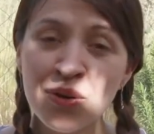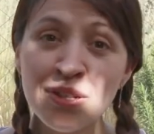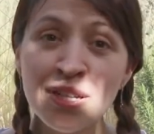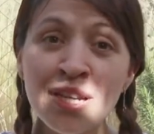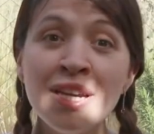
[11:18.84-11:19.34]

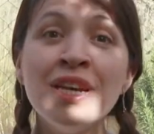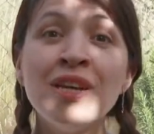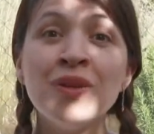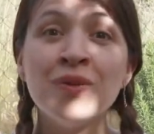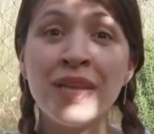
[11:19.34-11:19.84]
And she
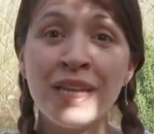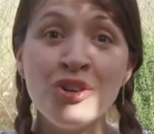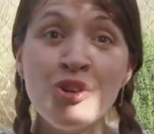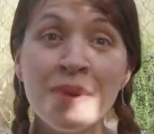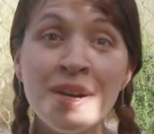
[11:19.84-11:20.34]
became
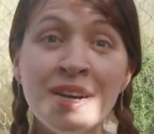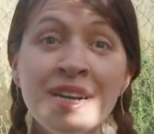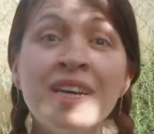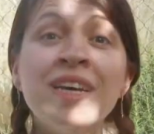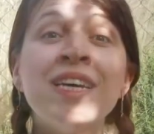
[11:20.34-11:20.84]
the
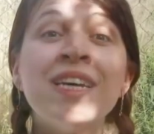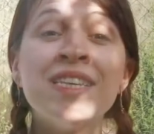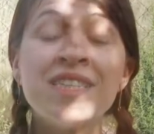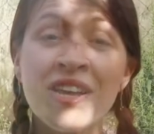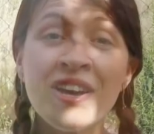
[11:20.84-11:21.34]
very
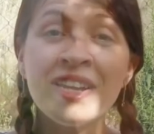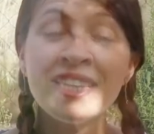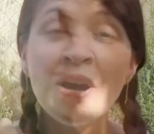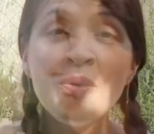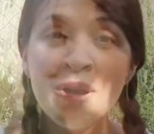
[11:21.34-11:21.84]
first
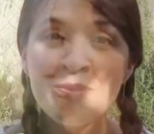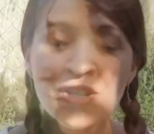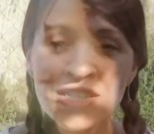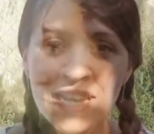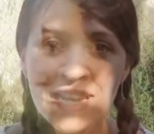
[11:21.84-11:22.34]
Auca
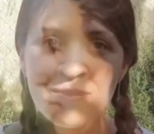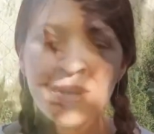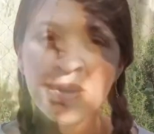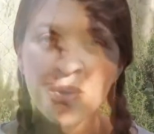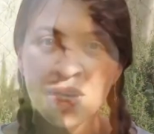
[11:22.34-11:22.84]
missionary
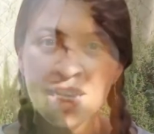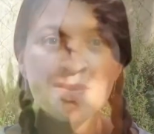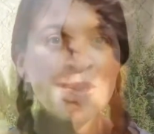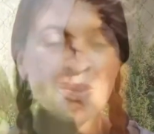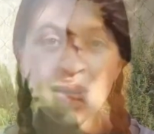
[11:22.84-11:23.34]
to go to
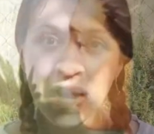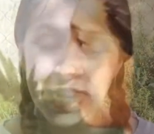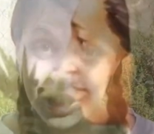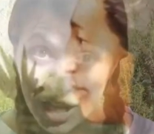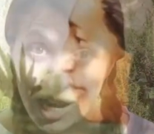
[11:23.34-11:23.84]
her people
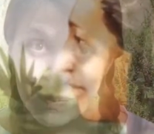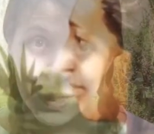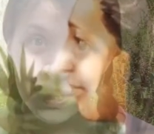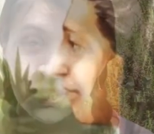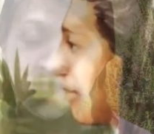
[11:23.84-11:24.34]
and to tell
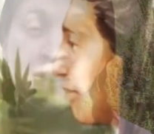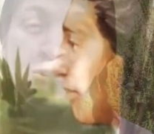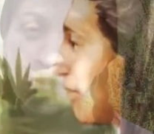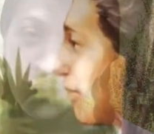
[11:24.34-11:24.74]
them about the